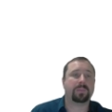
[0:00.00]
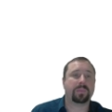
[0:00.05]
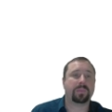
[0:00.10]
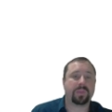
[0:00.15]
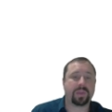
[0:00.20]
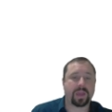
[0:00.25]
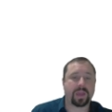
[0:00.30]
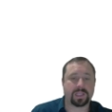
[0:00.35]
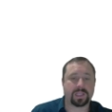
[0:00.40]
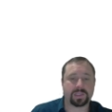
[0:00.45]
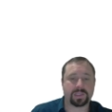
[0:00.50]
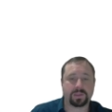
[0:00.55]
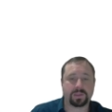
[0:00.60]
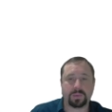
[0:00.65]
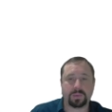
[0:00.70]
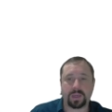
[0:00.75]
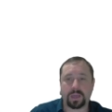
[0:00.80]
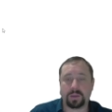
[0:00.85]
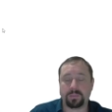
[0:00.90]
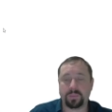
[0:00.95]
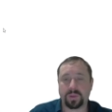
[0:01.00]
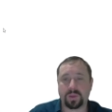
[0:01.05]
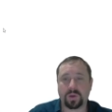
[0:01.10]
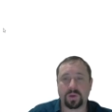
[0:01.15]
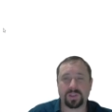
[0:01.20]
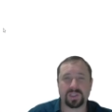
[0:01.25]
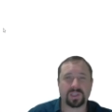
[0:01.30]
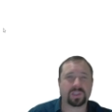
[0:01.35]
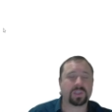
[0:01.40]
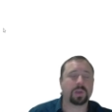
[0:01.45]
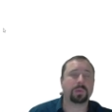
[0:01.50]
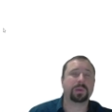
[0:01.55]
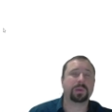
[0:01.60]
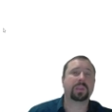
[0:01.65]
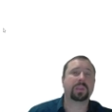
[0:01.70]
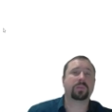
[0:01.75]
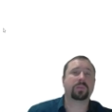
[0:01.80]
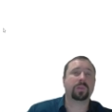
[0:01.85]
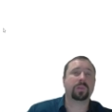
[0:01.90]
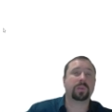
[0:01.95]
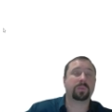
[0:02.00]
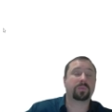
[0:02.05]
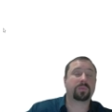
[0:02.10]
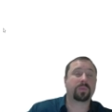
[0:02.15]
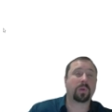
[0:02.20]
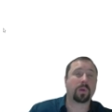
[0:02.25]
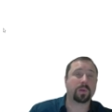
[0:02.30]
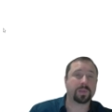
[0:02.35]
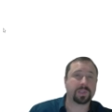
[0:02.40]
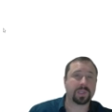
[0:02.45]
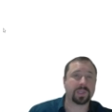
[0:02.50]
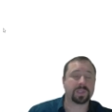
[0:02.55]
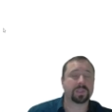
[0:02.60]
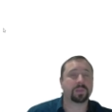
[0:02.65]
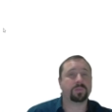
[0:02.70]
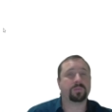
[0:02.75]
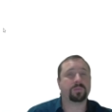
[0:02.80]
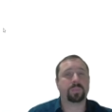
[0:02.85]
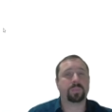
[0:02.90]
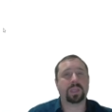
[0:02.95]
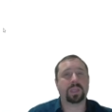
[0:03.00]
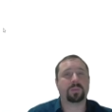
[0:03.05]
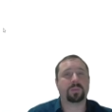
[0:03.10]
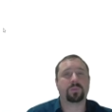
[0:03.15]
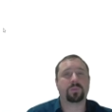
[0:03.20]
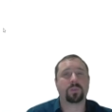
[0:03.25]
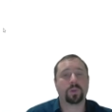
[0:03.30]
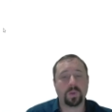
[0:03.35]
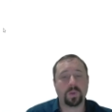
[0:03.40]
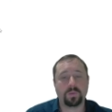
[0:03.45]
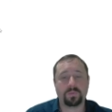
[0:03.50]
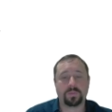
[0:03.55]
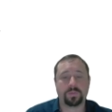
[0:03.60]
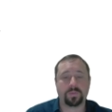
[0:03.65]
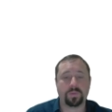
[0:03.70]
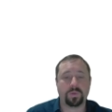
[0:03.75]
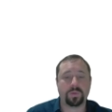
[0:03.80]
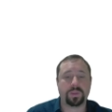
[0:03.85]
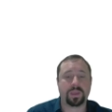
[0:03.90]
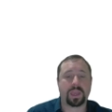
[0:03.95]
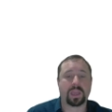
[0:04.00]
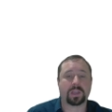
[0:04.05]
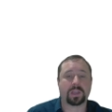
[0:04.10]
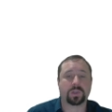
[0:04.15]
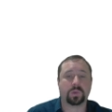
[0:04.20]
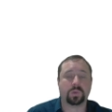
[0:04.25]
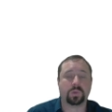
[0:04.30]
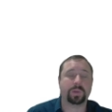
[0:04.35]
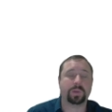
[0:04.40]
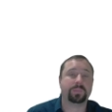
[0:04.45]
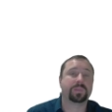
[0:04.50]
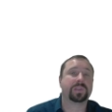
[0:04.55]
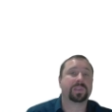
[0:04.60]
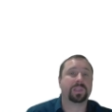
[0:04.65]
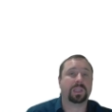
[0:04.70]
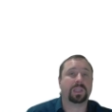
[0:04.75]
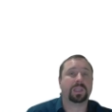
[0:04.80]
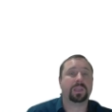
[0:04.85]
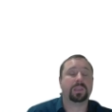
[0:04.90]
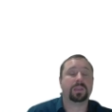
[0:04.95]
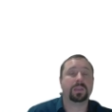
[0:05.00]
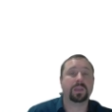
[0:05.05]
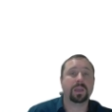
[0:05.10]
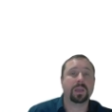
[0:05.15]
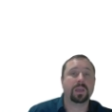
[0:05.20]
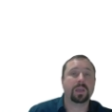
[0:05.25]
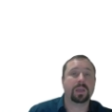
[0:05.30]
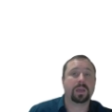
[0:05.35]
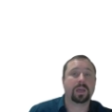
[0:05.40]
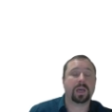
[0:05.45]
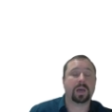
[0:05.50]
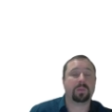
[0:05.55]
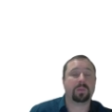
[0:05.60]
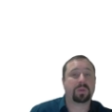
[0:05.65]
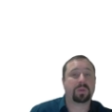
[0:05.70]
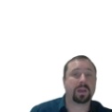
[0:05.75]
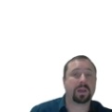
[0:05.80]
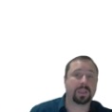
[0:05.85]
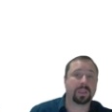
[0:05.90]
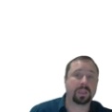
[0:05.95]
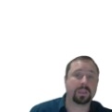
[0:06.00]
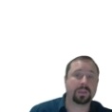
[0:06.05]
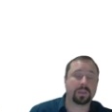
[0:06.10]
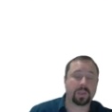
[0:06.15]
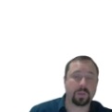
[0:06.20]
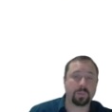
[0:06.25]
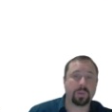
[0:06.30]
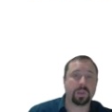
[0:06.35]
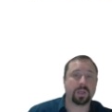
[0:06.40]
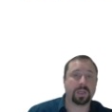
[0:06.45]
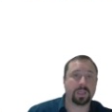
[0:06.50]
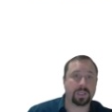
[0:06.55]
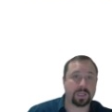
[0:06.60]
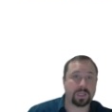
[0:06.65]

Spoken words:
That's because it's going through the process of being approved for the actual Obsidian plugin community